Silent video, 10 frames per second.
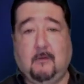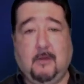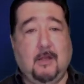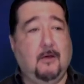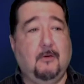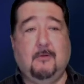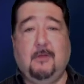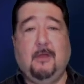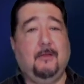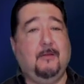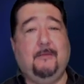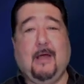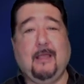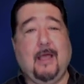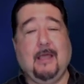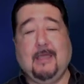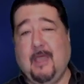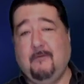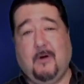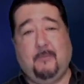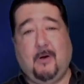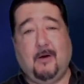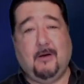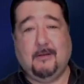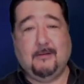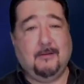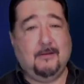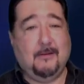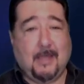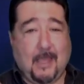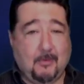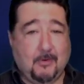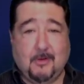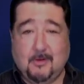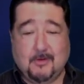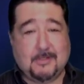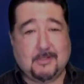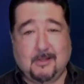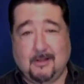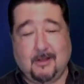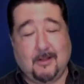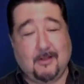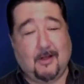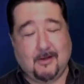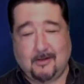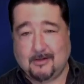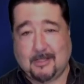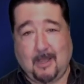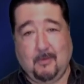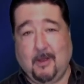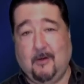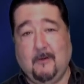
You know, I, I gave up on cable news a long, long time ago.